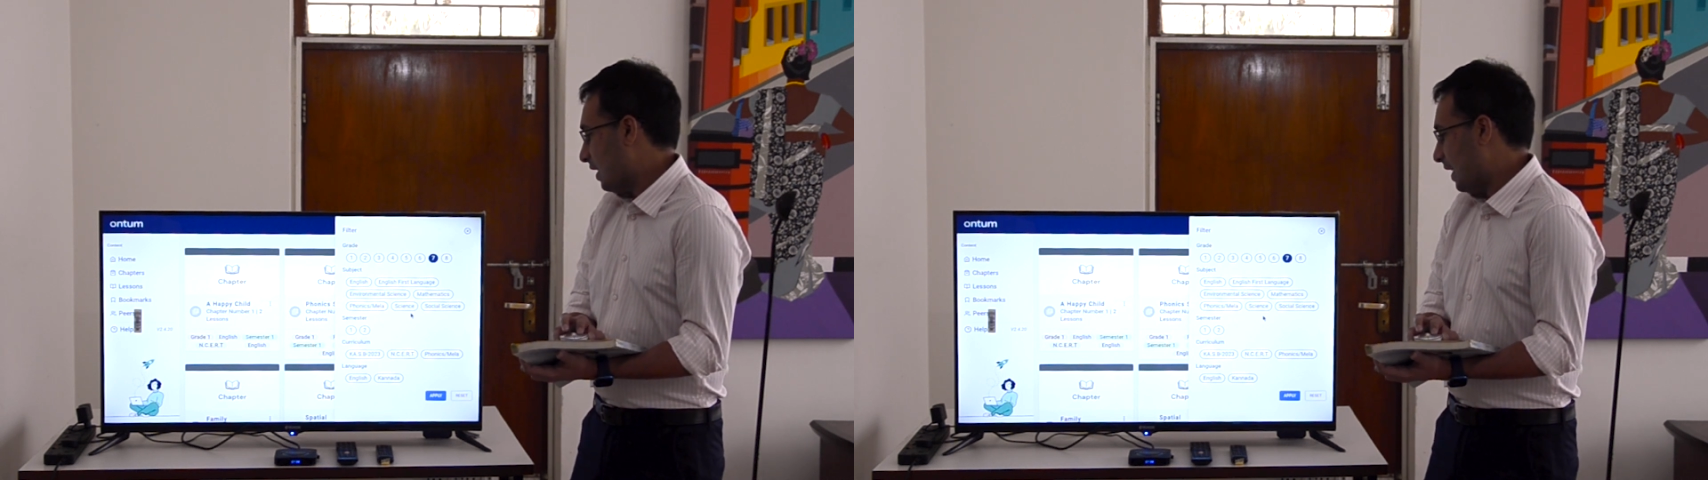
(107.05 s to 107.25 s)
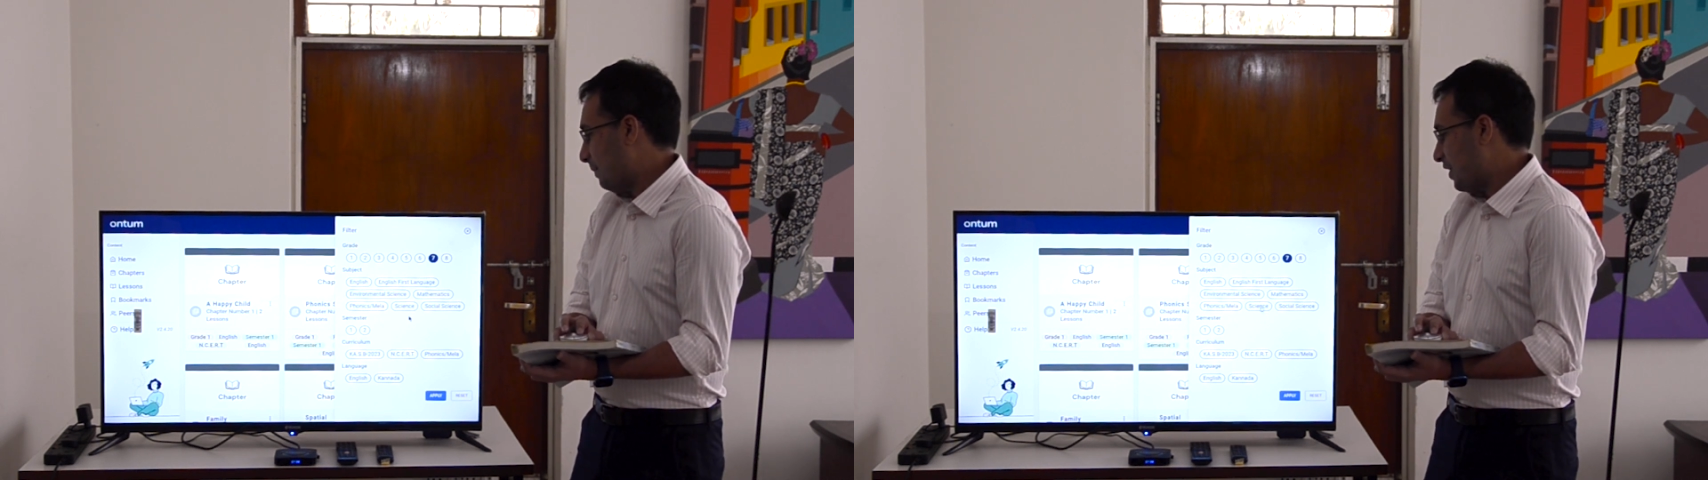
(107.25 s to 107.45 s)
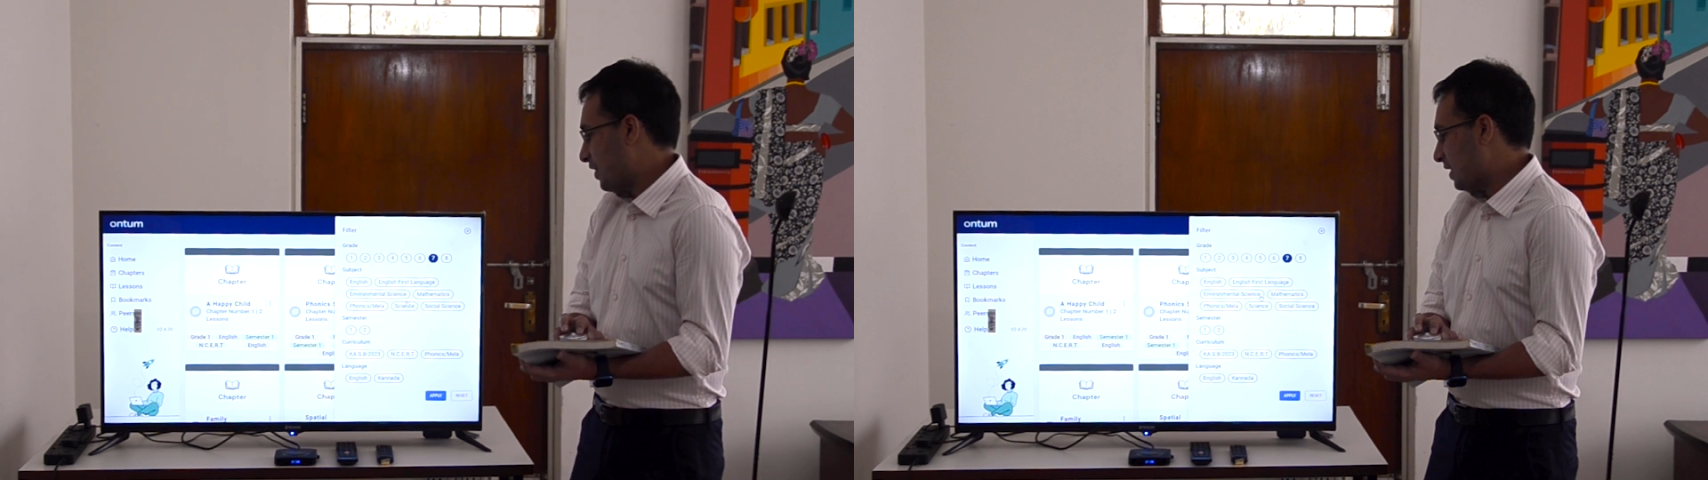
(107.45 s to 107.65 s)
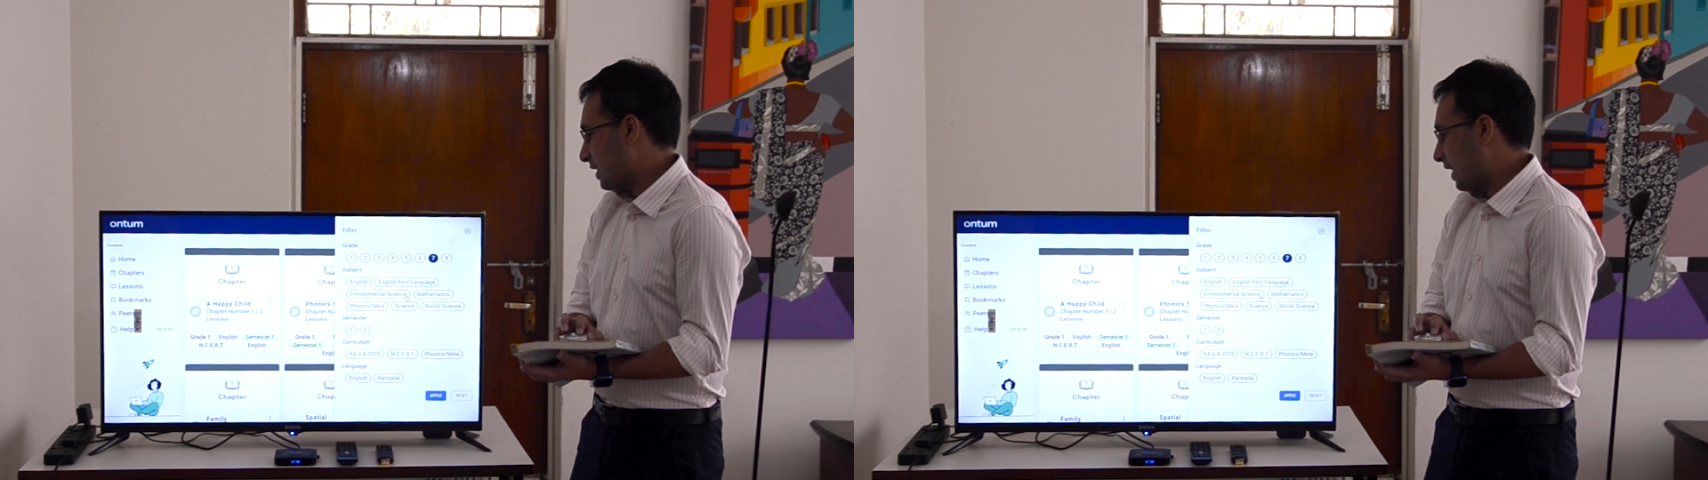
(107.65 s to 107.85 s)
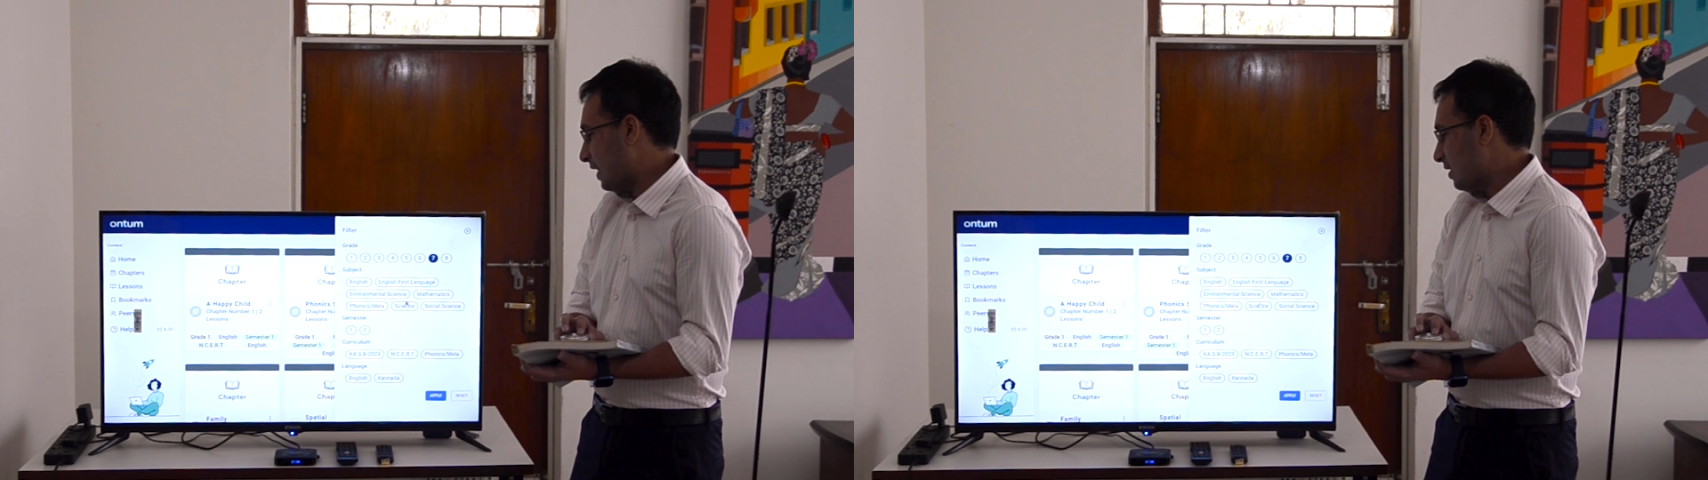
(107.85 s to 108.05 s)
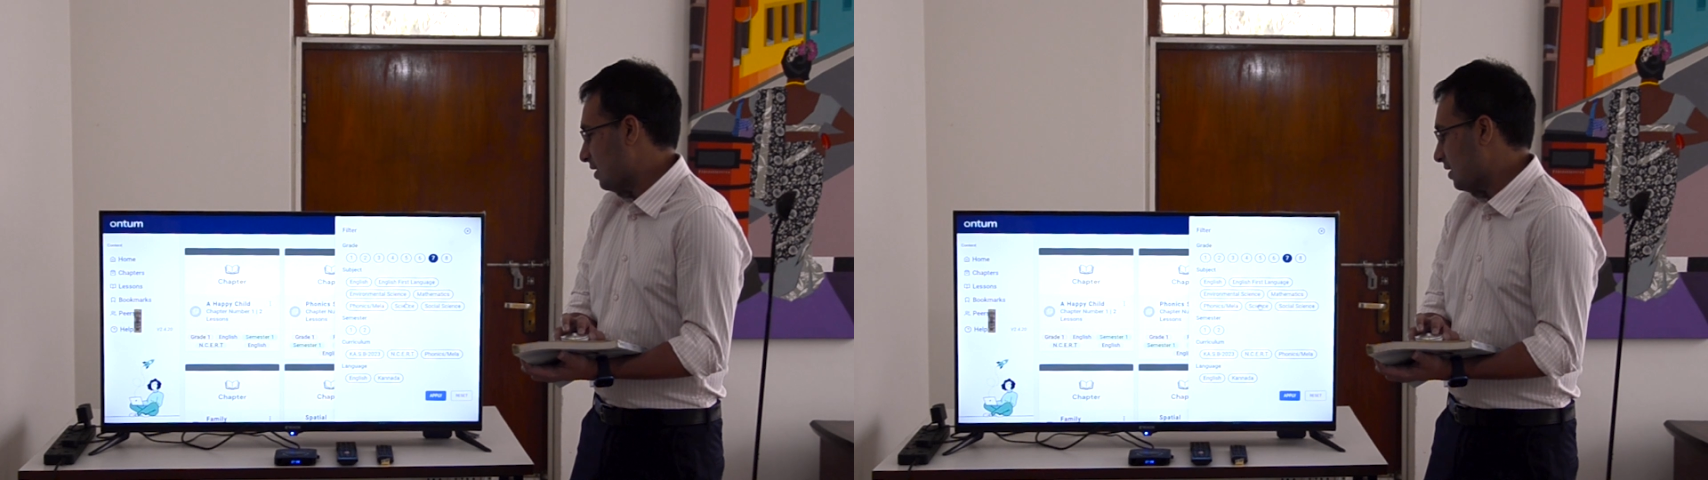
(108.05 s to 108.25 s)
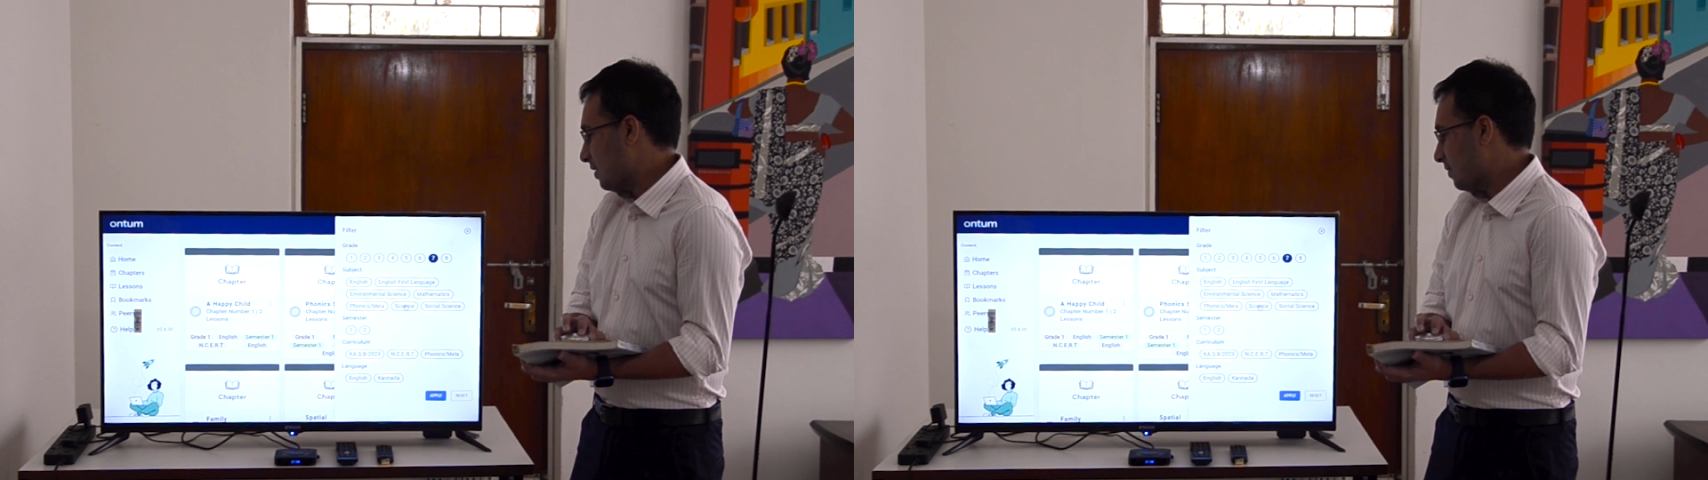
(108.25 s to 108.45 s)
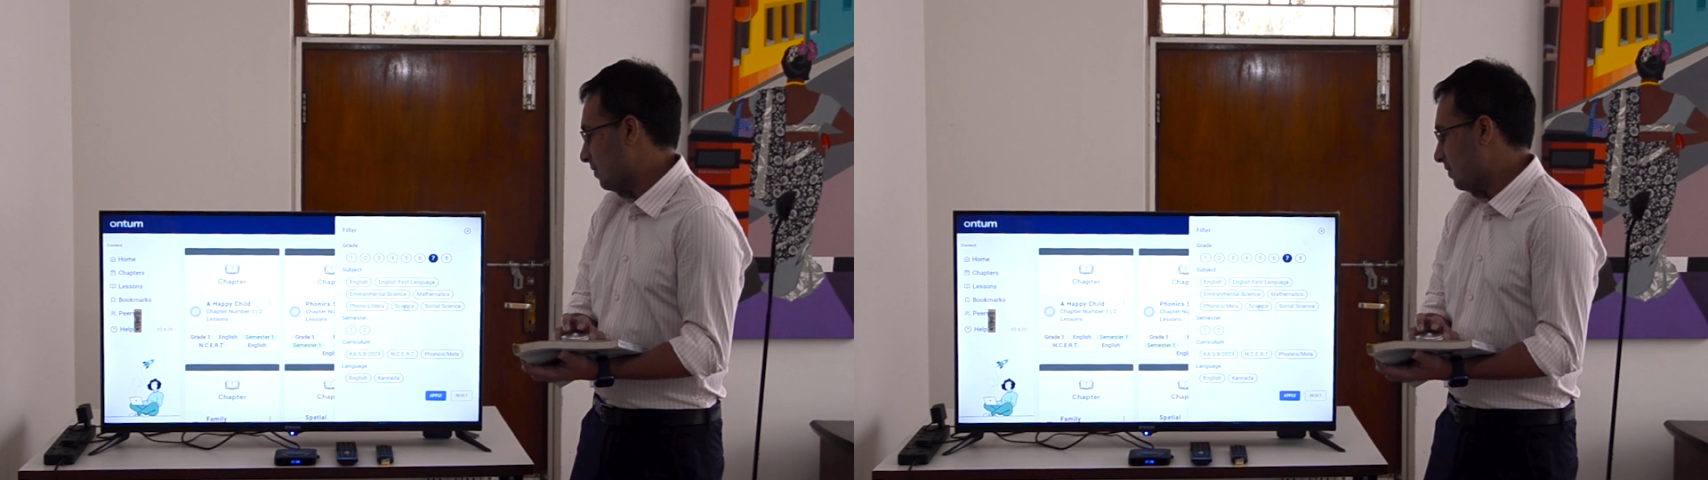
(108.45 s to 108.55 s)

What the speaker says: I'm teaching science,